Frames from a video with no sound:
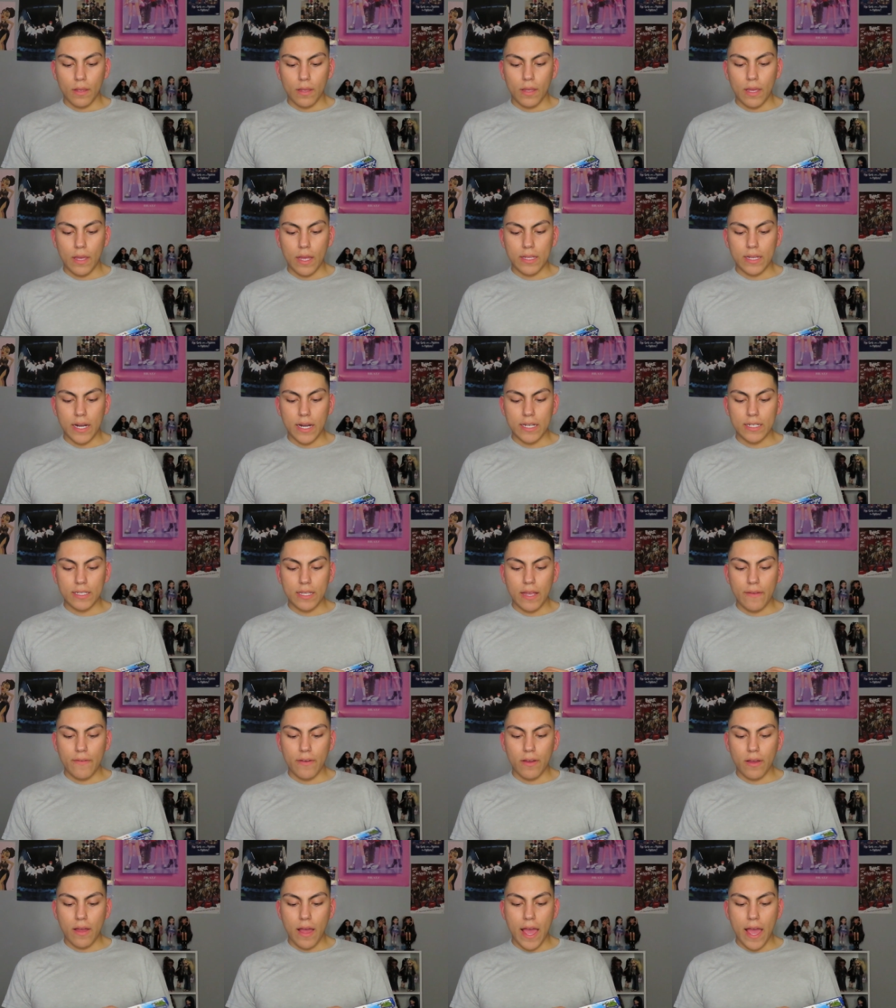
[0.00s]
yeah, did I just
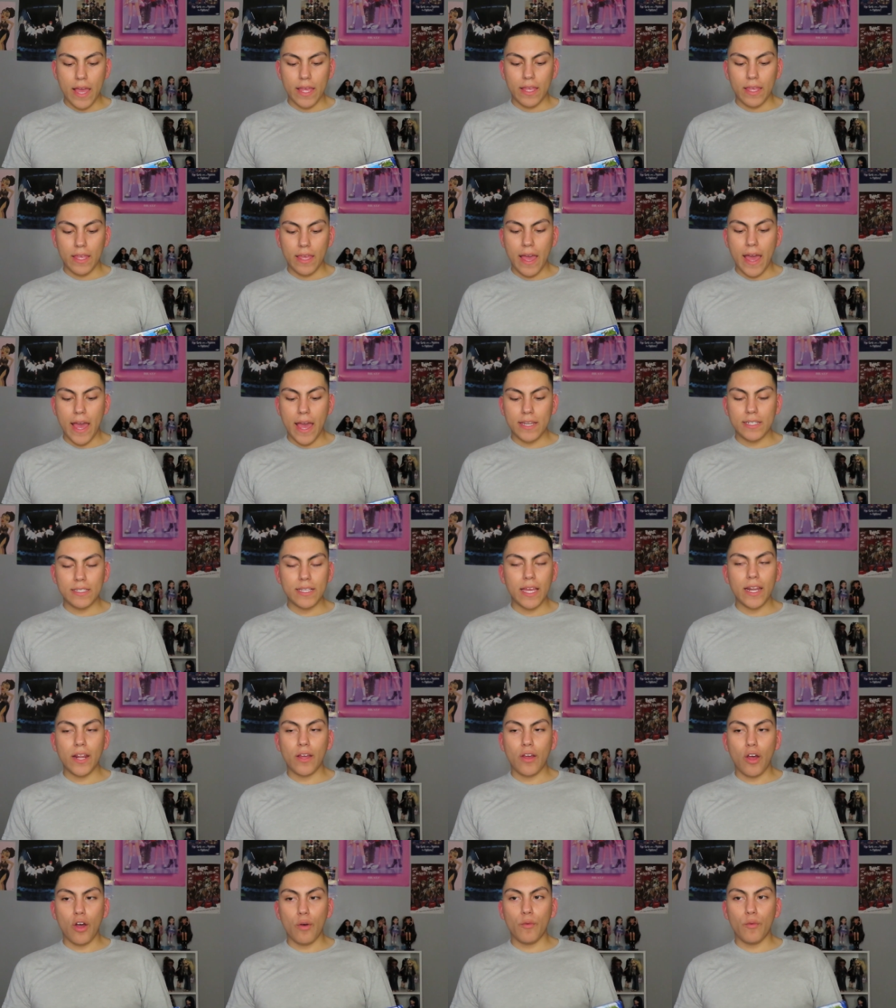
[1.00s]
have a I yeah, I just had
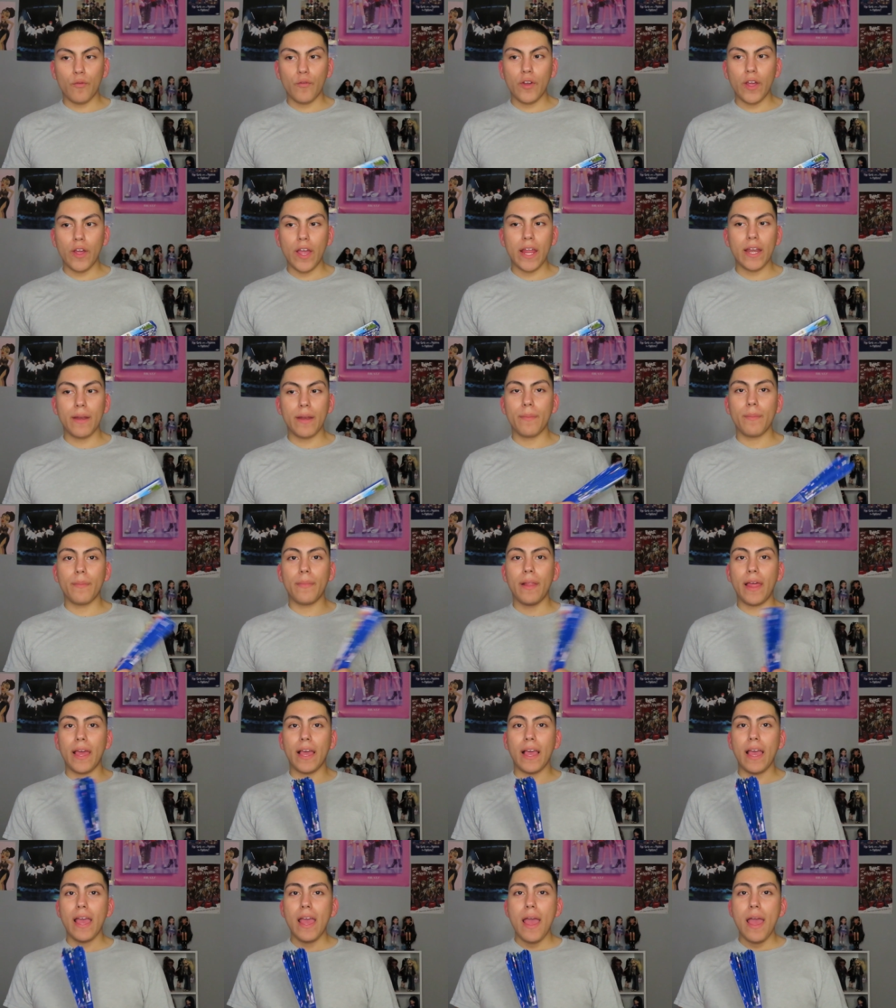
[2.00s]
a comb over and
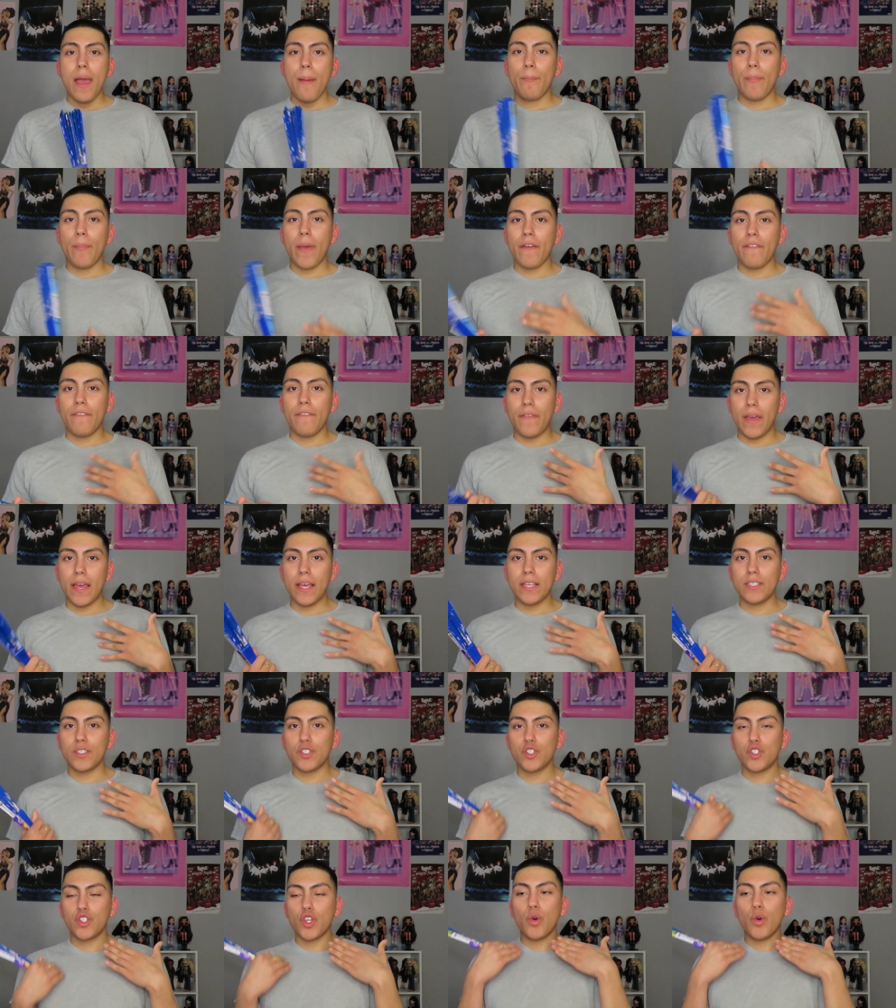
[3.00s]
like my face
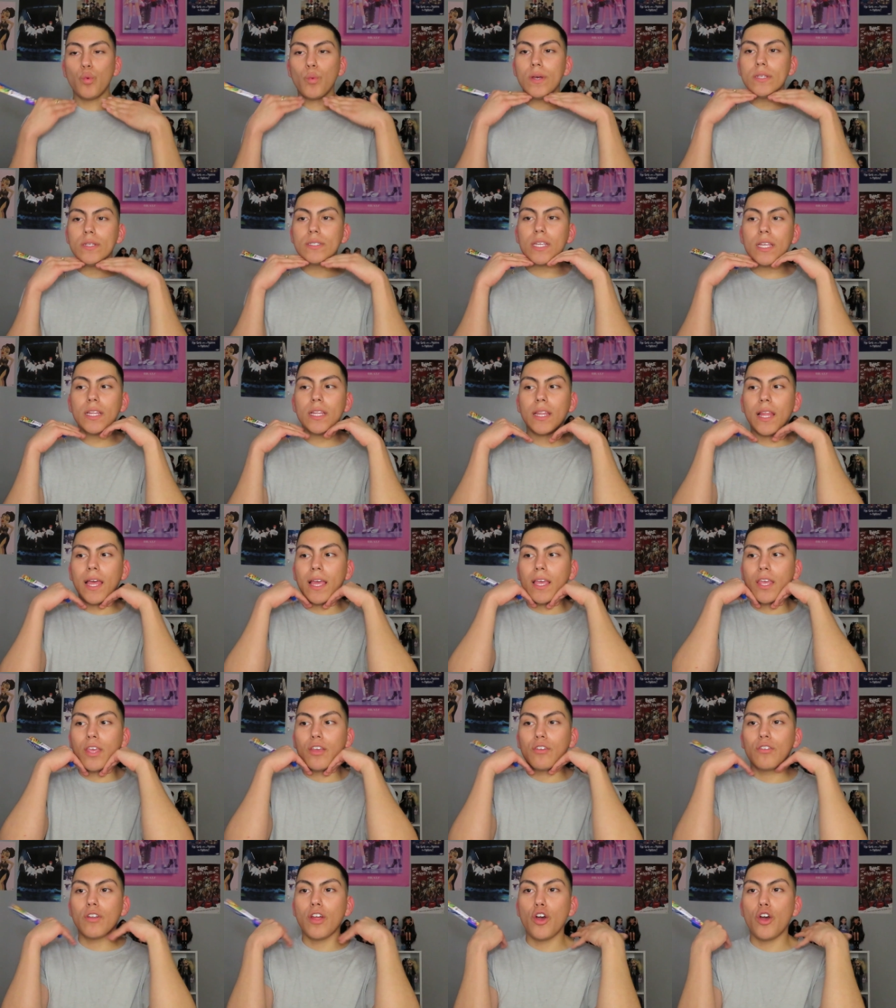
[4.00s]
still wasn't
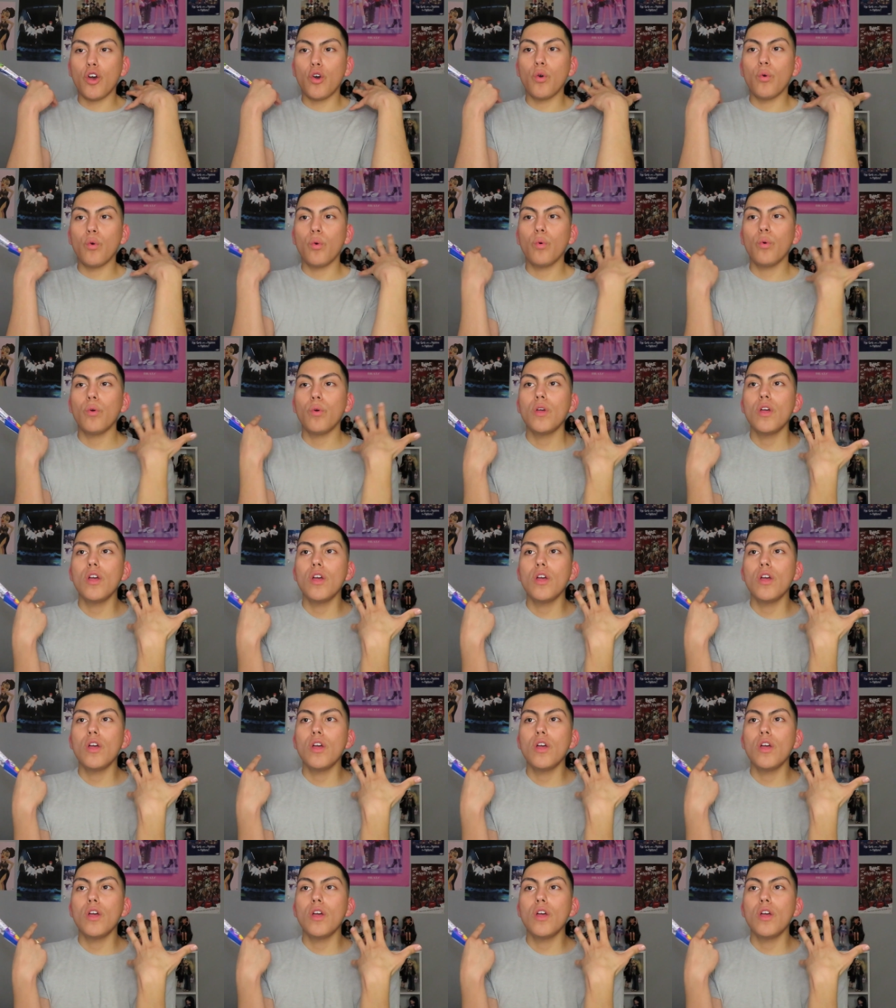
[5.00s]
like, you know,